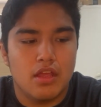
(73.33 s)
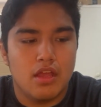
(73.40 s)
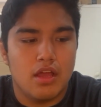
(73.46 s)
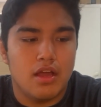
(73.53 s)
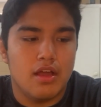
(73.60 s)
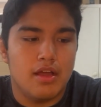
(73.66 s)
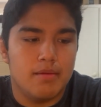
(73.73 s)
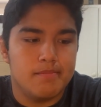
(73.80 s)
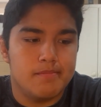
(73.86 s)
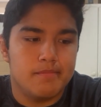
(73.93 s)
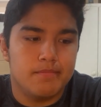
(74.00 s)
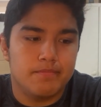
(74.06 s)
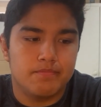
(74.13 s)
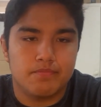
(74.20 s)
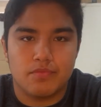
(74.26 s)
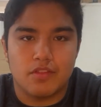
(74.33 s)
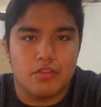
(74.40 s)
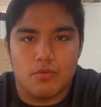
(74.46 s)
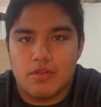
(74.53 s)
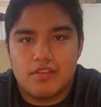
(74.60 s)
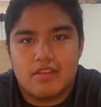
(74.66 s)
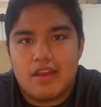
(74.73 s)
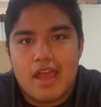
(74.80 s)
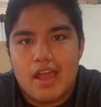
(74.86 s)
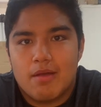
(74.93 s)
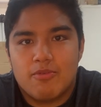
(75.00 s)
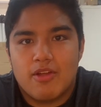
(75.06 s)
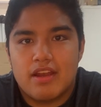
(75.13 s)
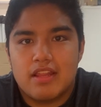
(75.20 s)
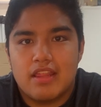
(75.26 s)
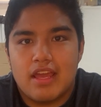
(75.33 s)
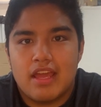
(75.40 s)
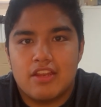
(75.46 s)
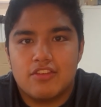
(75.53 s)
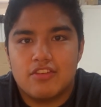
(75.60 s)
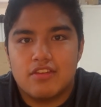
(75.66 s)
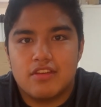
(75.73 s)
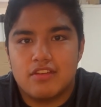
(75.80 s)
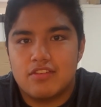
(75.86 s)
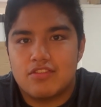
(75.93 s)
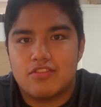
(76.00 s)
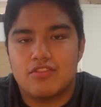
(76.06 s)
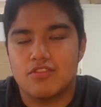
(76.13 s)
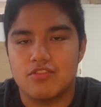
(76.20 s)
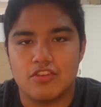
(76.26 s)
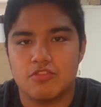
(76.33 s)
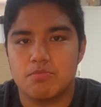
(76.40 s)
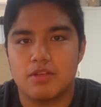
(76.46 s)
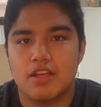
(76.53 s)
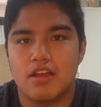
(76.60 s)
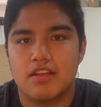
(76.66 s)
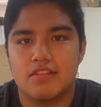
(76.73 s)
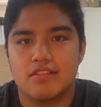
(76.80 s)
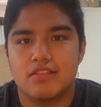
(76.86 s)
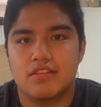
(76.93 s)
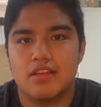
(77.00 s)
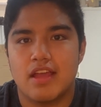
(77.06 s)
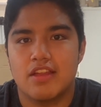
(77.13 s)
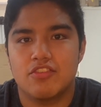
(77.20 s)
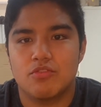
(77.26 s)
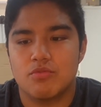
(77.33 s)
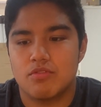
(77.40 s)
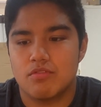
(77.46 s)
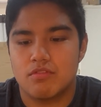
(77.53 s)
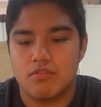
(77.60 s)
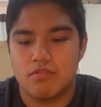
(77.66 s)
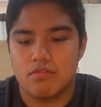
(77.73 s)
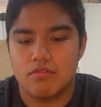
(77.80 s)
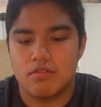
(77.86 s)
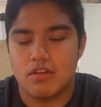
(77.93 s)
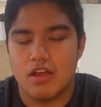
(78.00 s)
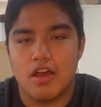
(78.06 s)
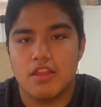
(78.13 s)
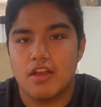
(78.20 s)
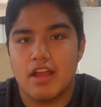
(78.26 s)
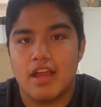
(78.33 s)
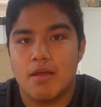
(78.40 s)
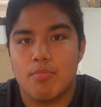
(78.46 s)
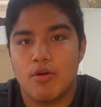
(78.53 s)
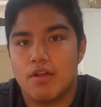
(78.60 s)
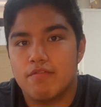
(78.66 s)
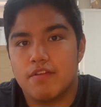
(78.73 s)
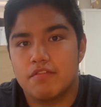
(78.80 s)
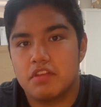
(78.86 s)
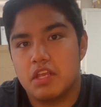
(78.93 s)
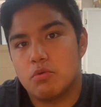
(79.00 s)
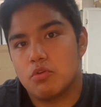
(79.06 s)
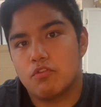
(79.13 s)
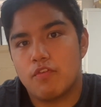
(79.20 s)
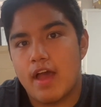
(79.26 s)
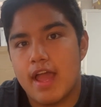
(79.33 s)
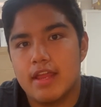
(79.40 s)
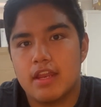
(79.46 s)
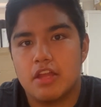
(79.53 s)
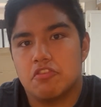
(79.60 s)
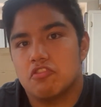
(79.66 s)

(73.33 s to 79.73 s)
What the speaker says: The reason I upgraded the engine is just because the other .15 was fine.